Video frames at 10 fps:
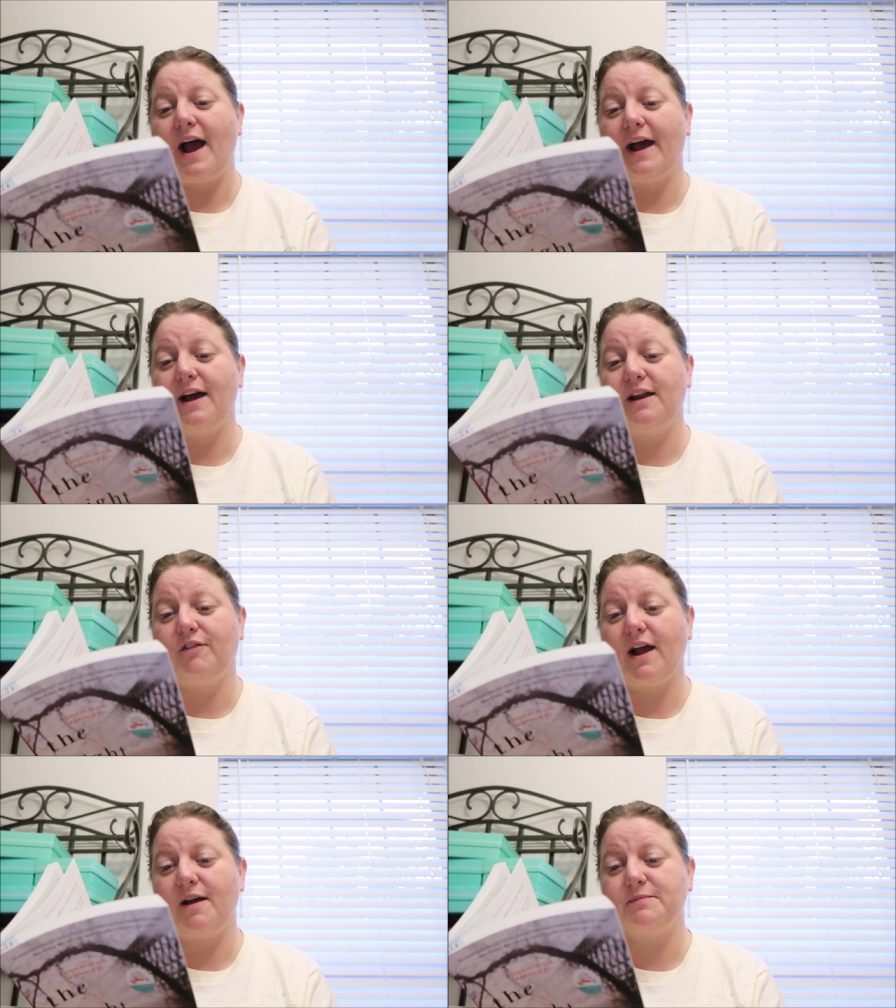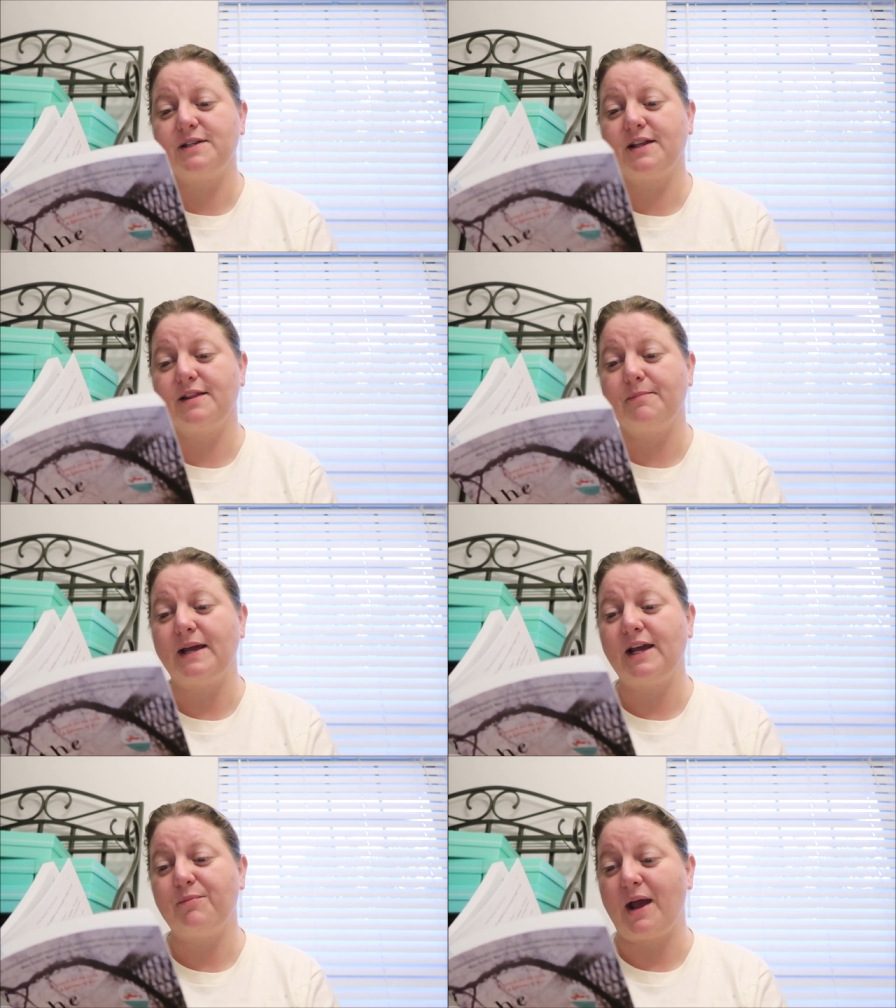I unwrapped the
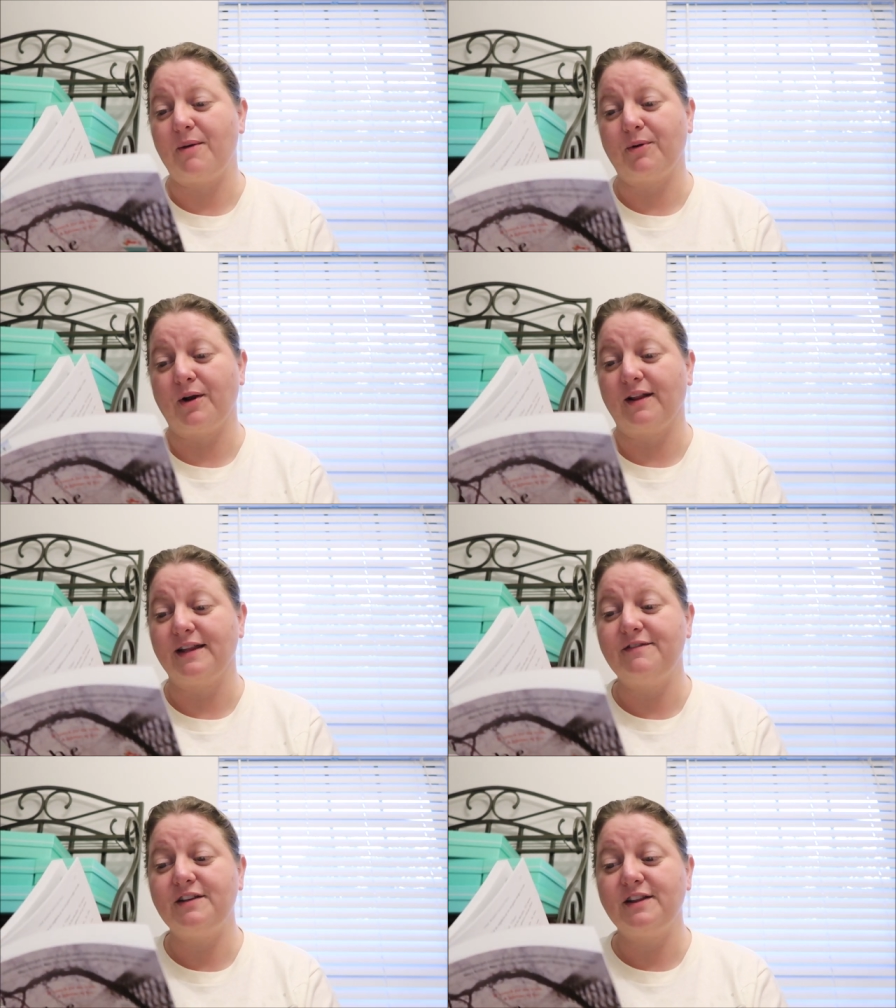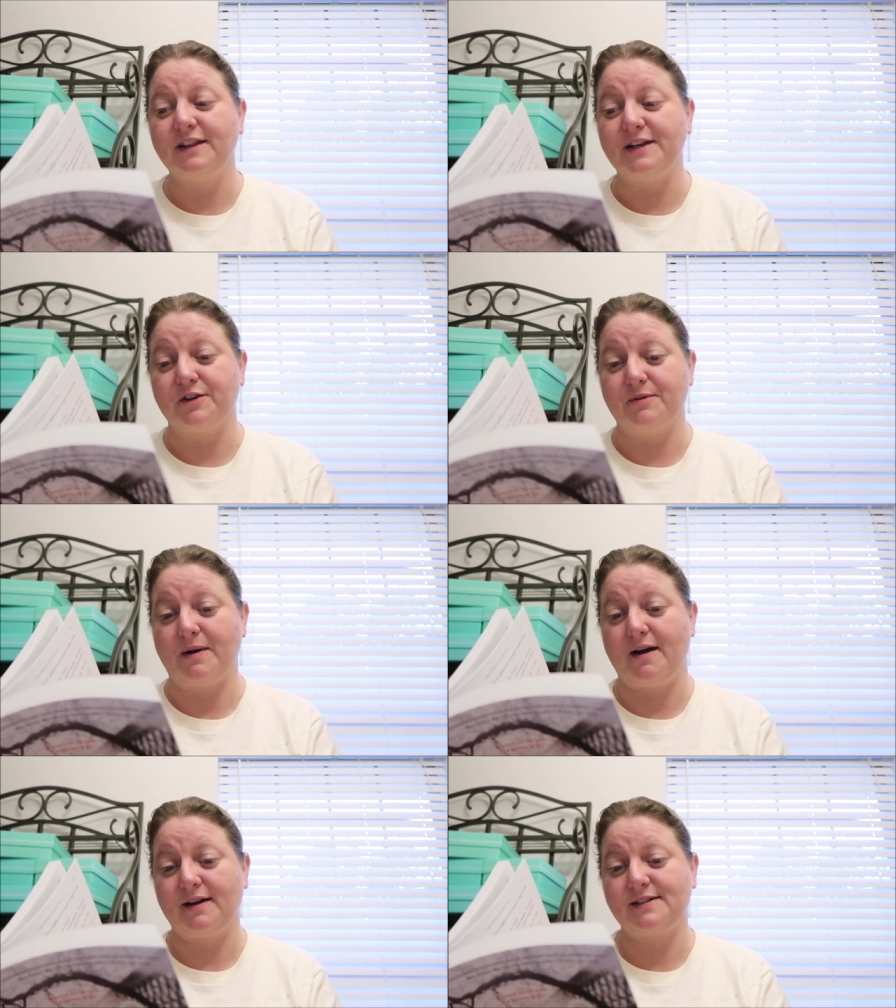pink paper and lifted the lid on the
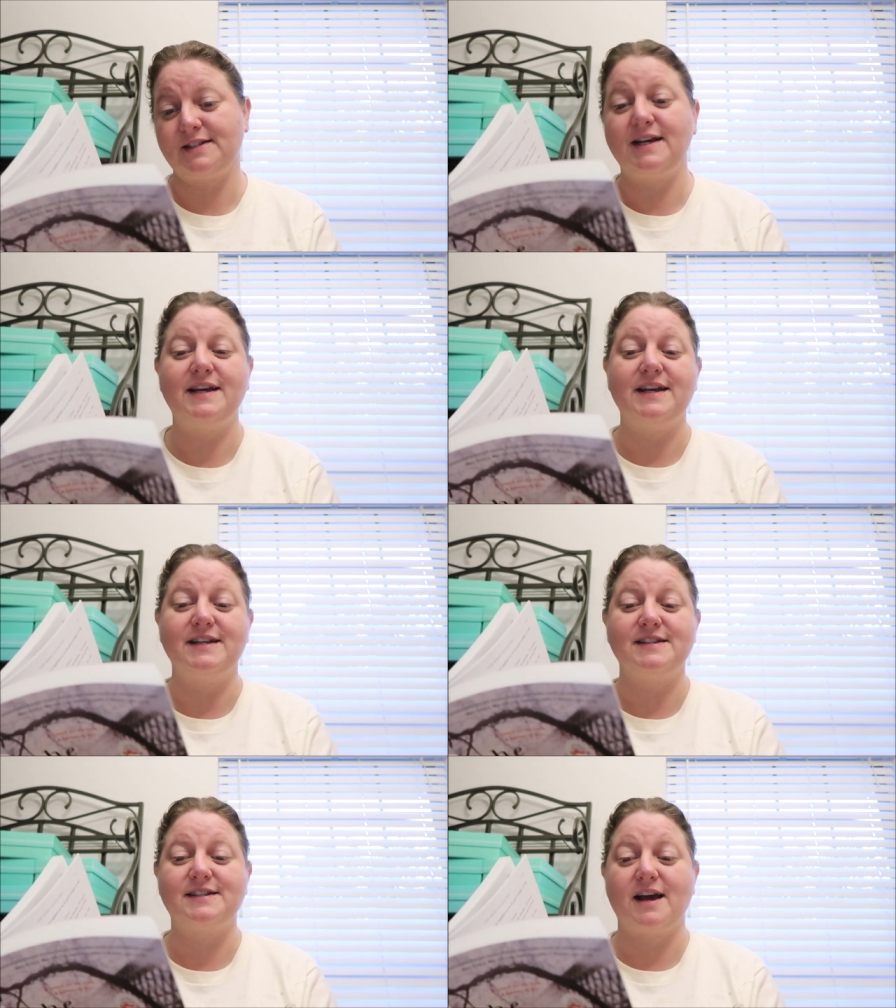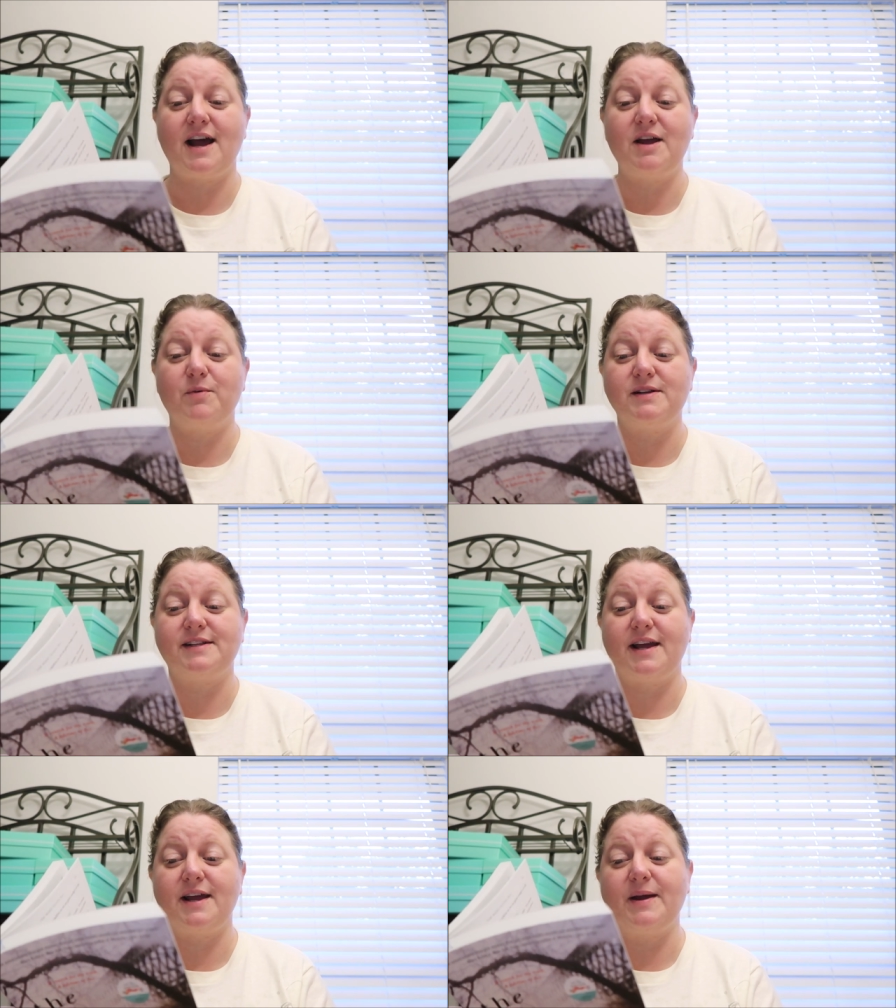box. Inside was
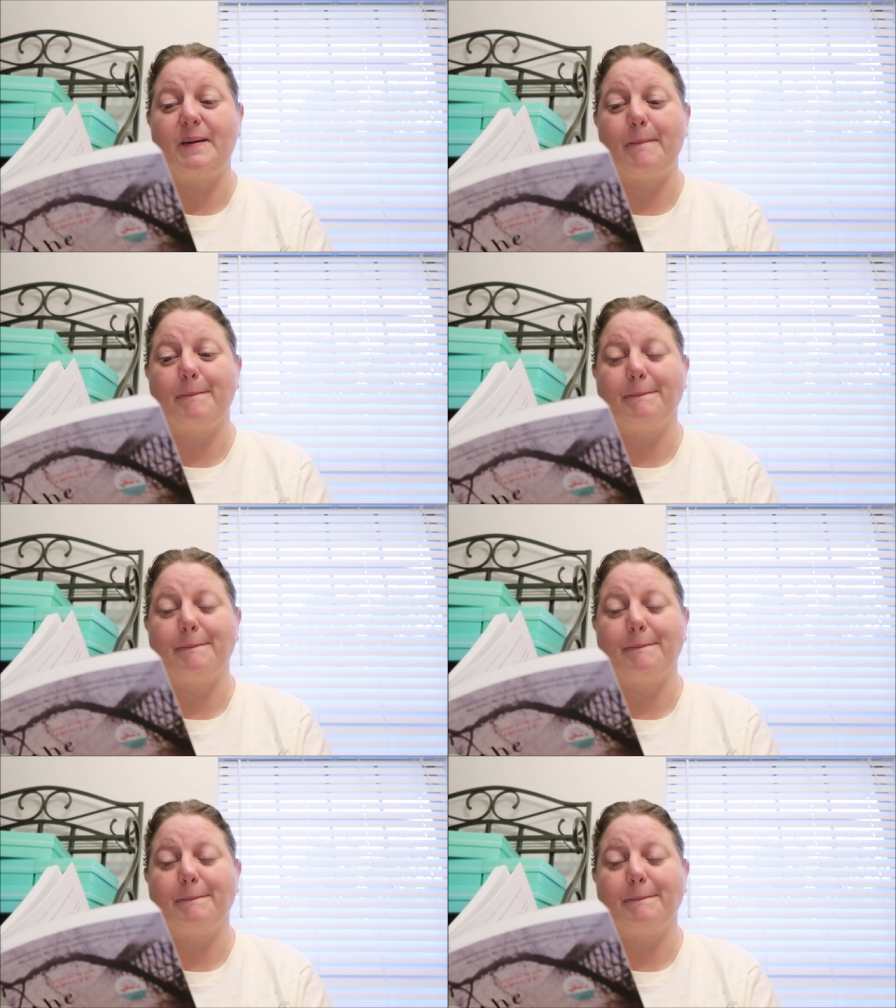a